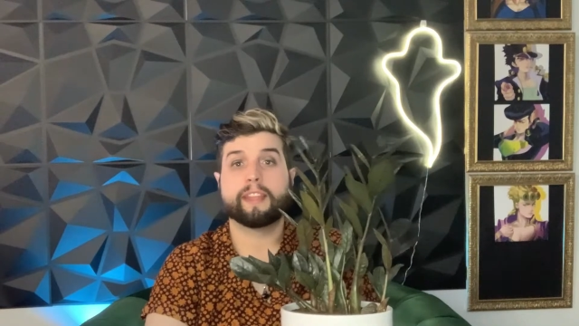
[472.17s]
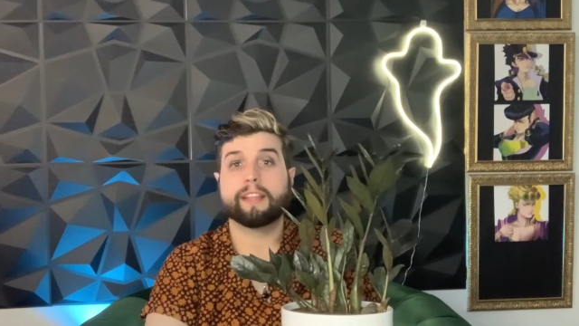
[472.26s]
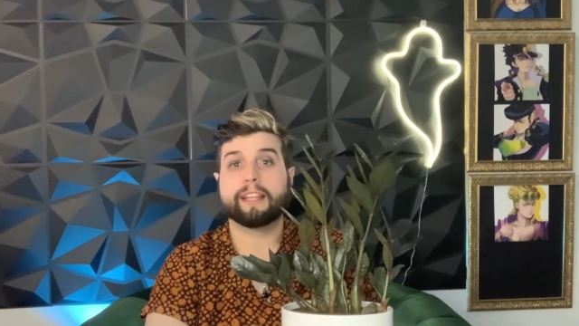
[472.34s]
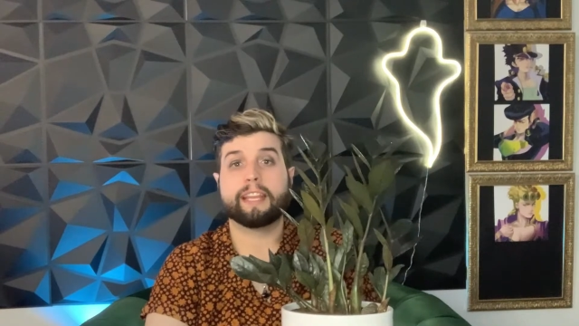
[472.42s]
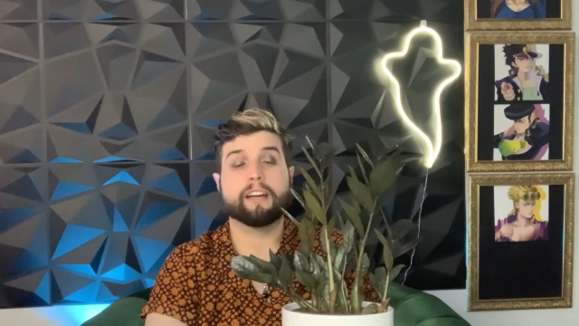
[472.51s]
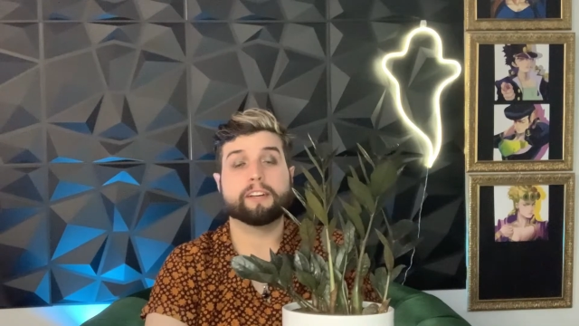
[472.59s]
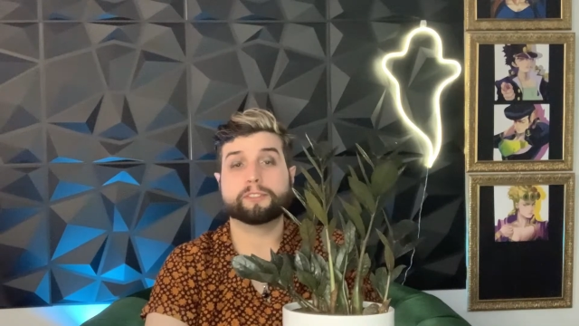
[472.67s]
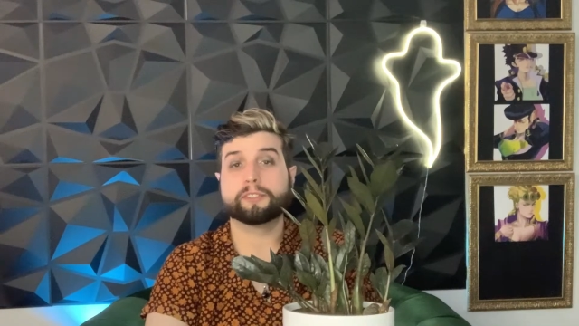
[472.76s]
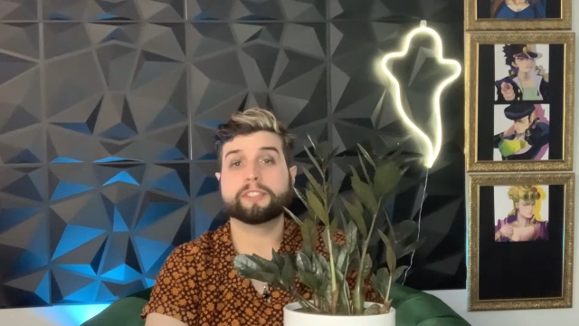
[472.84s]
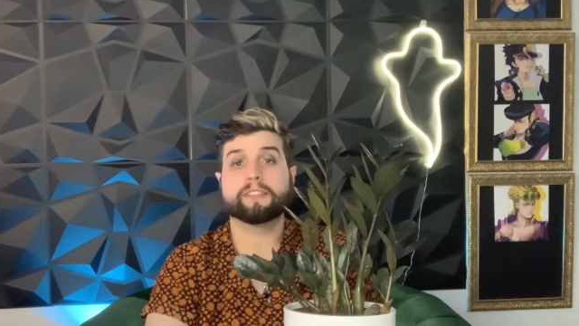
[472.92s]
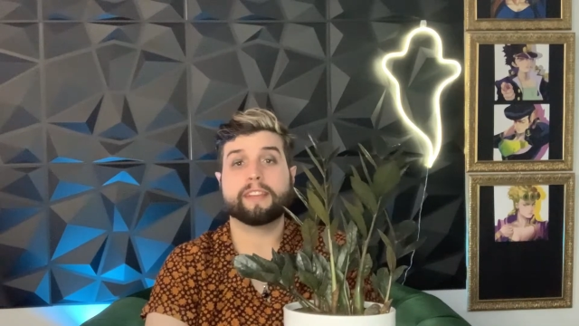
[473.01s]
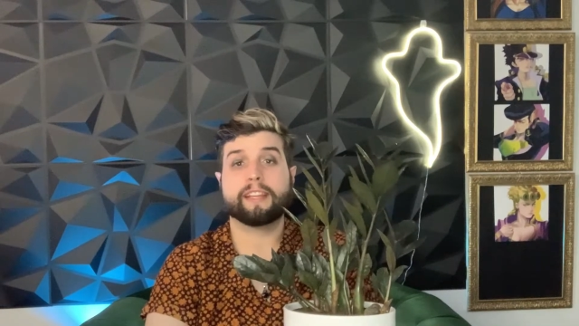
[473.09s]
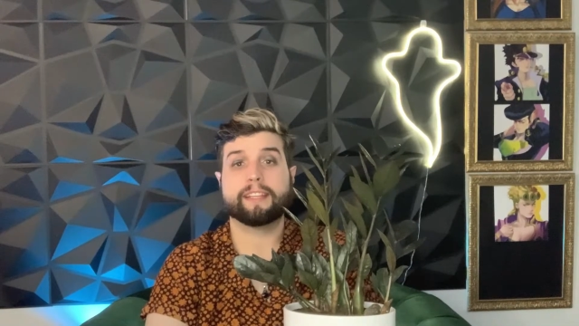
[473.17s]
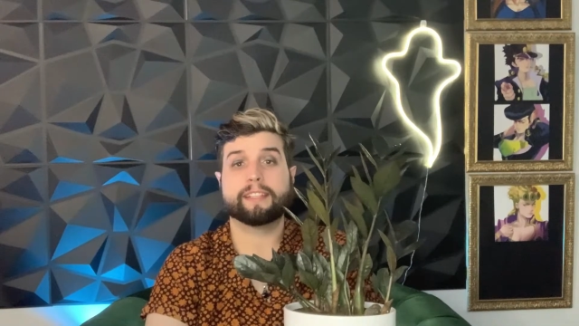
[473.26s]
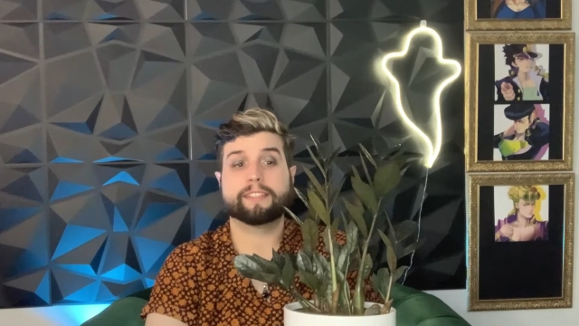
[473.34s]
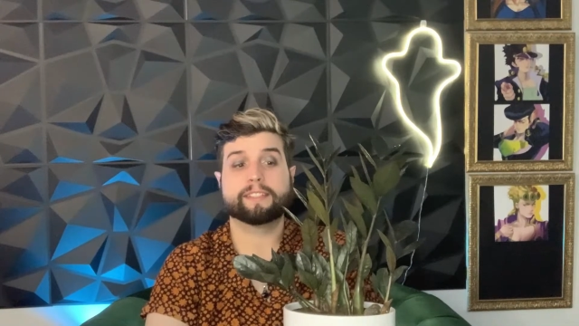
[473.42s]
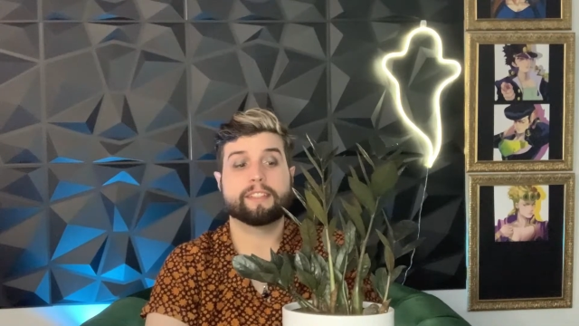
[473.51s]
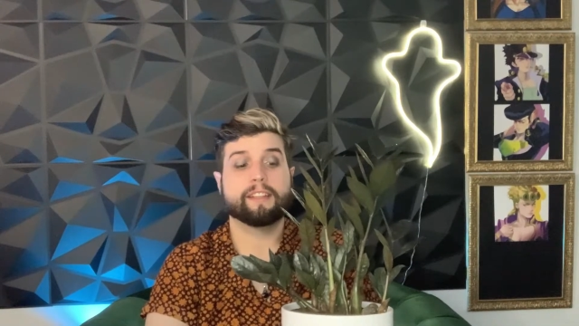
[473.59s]
they lay hundreds of
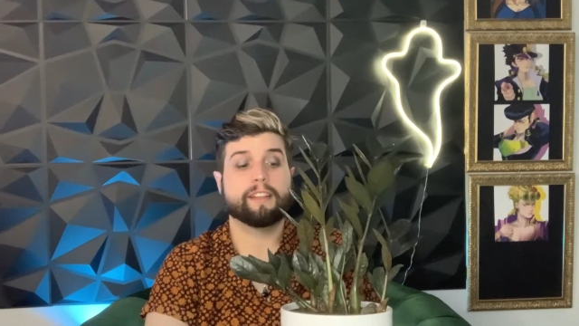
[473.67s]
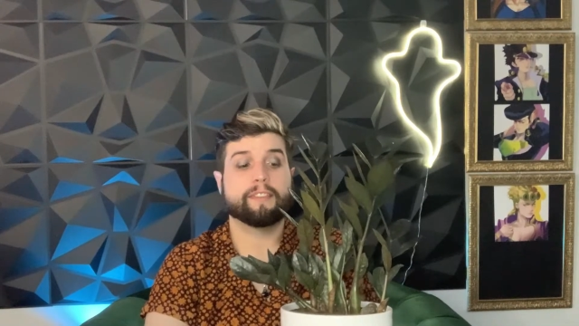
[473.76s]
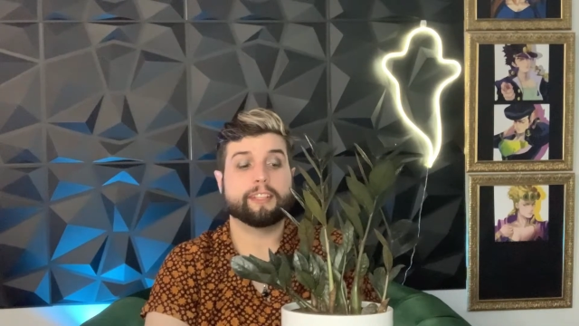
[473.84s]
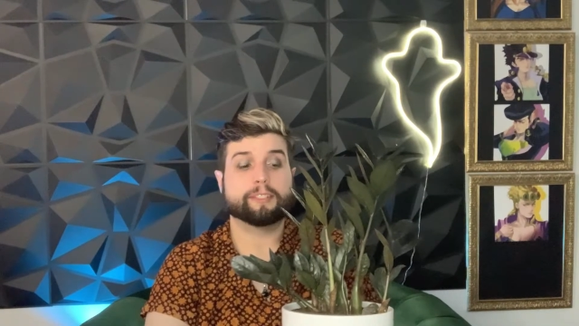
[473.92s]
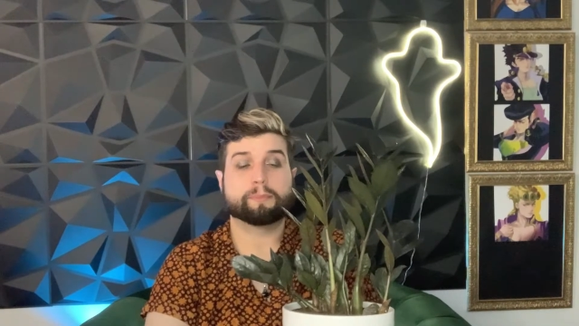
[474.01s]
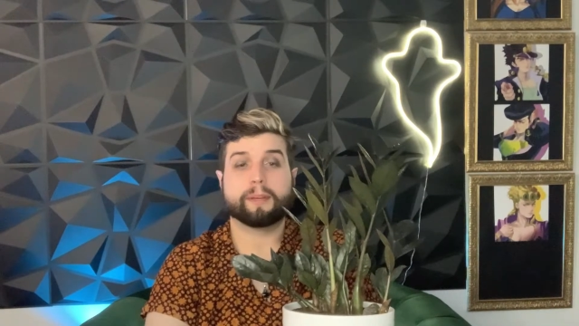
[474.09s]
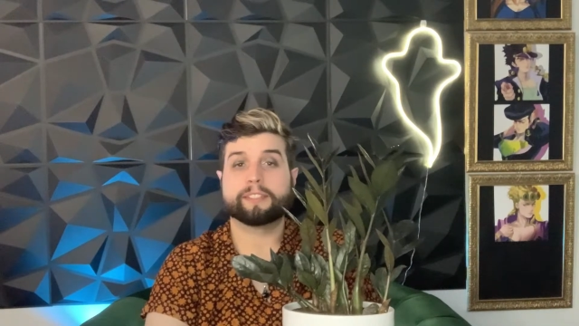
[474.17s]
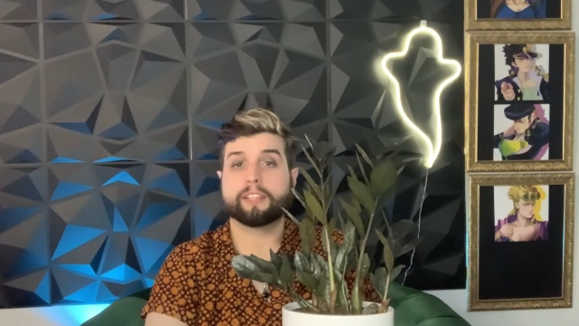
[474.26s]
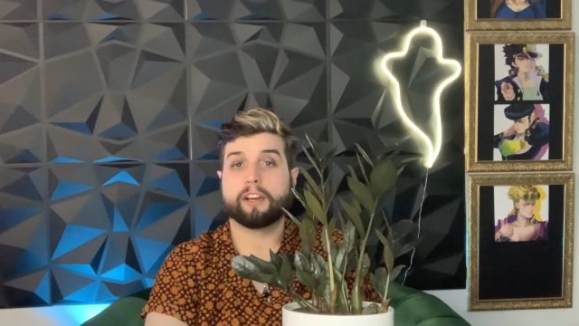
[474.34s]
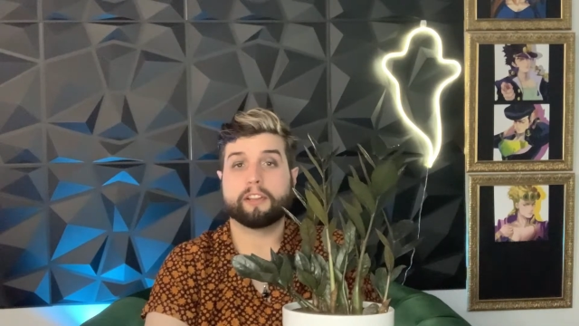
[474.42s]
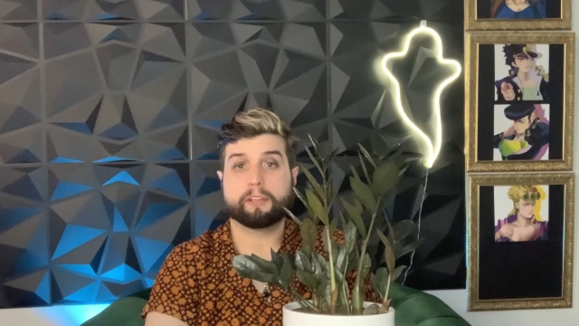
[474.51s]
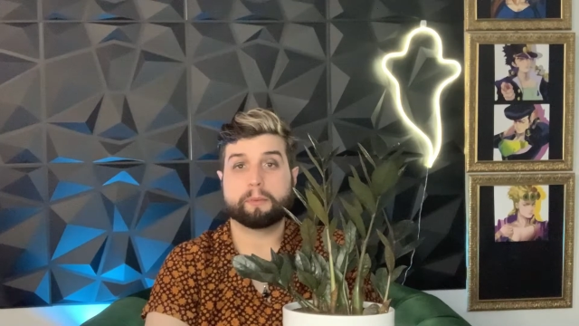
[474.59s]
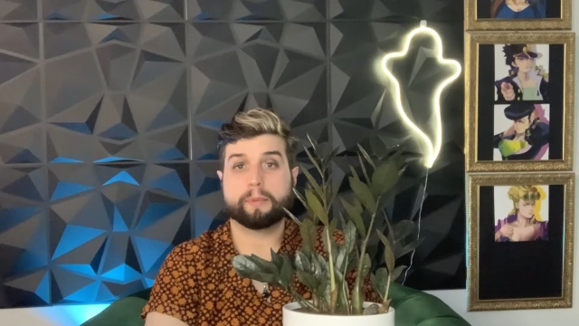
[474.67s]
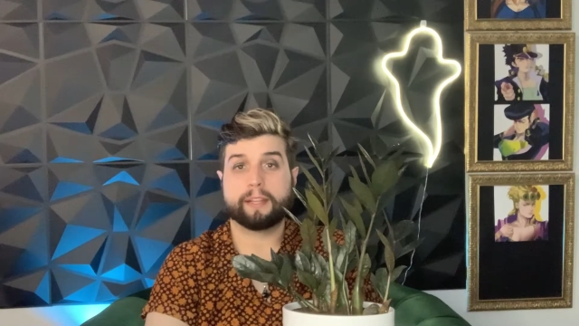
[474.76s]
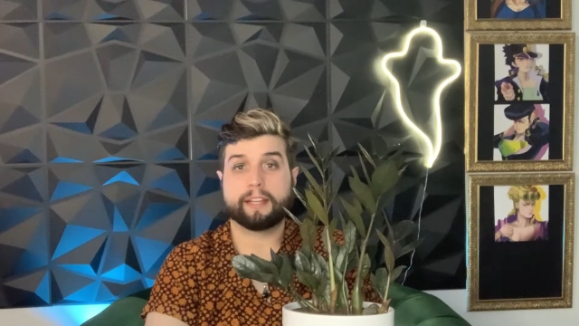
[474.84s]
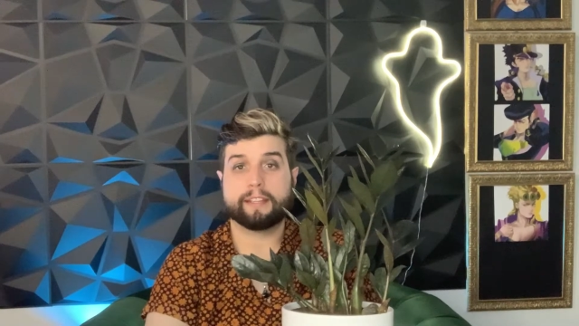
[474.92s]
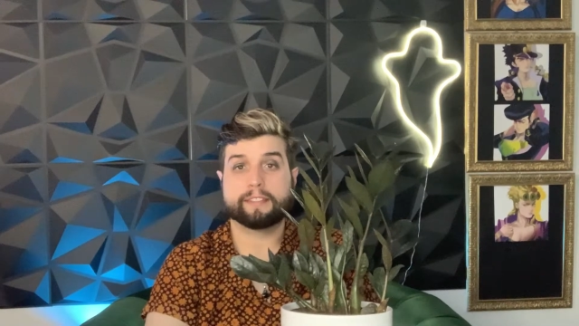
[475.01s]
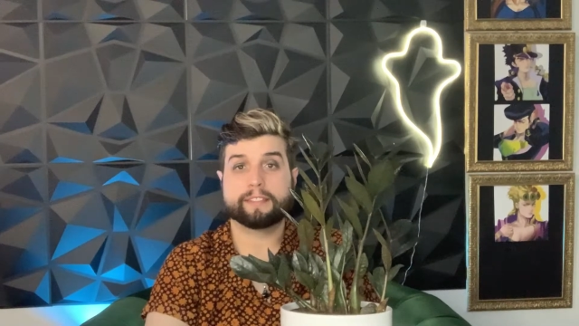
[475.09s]
eggs, they spread to all your
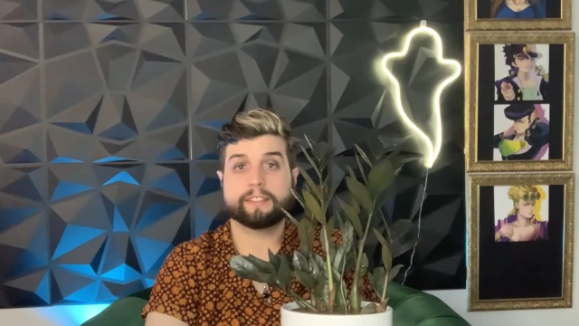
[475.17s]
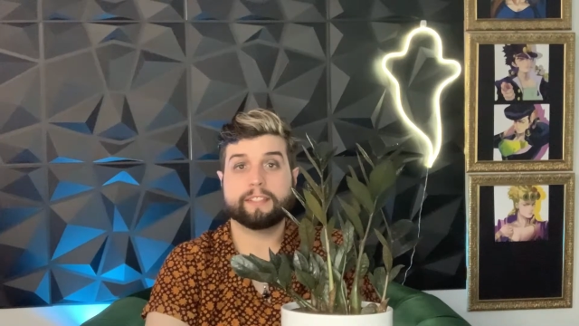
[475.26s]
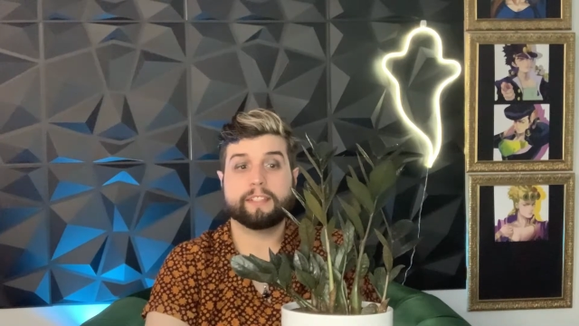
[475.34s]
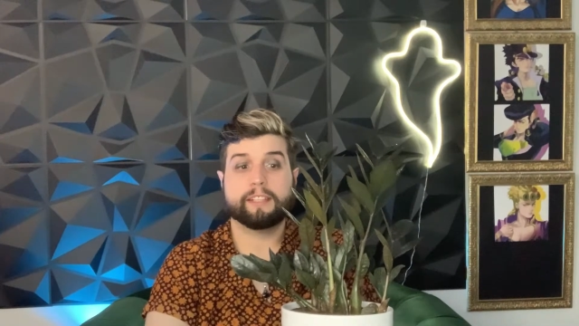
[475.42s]
plants.